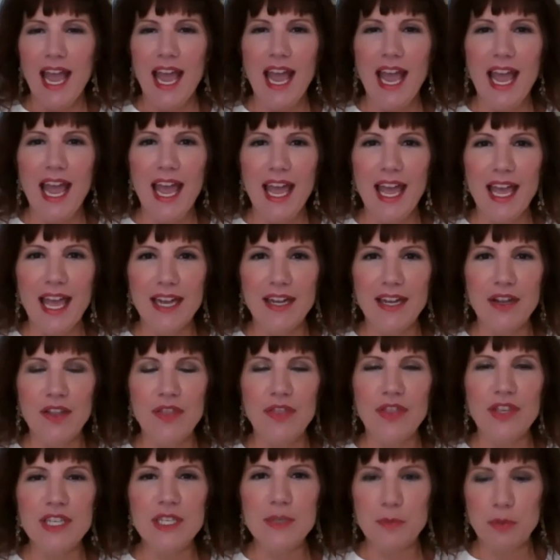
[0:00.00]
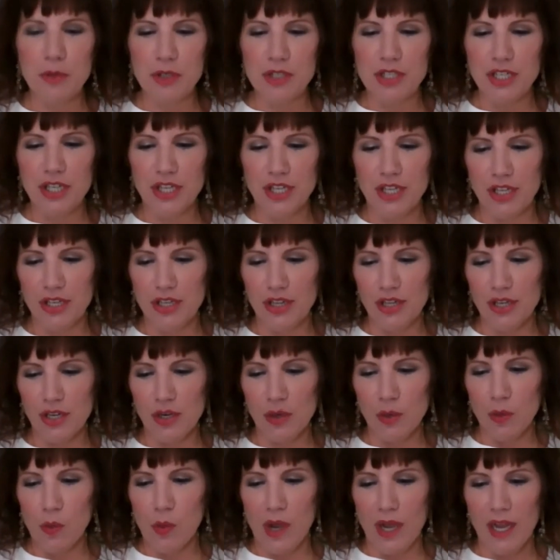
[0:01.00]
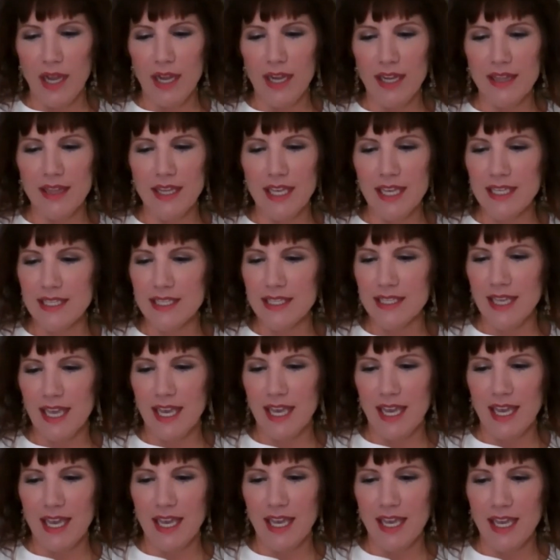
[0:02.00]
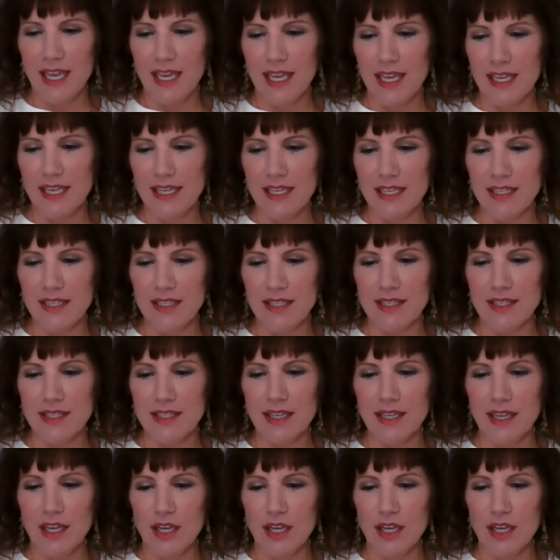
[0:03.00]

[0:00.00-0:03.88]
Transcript: And this particular wine, they say, is